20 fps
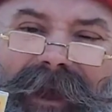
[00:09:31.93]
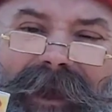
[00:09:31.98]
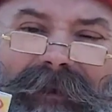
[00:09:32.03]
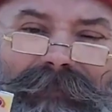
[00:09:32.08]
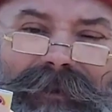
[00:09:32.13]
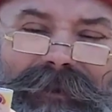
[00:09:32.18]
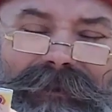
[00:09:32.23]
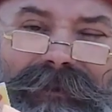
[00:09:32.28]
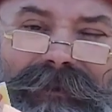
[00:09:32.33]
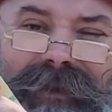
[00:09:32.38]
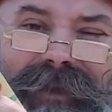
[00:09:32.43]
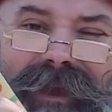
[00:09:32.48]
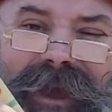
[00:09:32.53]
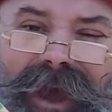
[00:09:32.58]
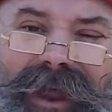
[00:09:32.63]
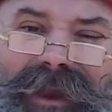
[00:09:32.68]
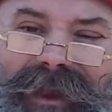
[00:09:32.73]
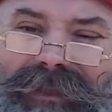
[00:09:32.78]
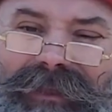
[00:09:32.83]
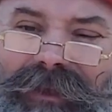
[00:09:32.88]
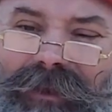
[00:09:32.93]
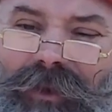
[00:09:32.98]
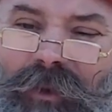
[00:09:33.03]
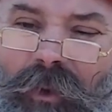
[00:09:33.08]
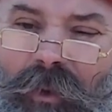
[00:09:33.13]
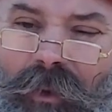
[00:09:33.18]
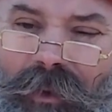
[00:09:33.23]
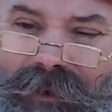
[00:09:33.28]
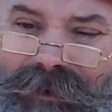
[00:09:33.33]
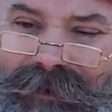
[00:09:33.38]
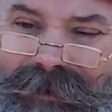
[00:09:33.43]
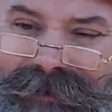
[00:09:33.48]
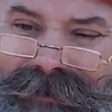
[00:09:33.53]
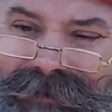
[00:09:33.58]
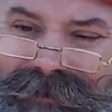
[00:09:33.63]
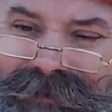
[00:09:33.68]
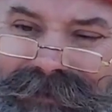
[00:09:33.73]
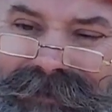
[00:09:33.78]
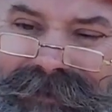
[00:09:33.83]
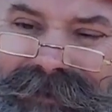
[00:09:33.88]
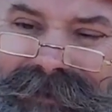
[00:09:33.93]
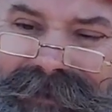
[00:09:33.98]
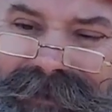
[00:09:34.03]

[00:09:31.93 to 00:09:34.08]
I'm just cutting the corners.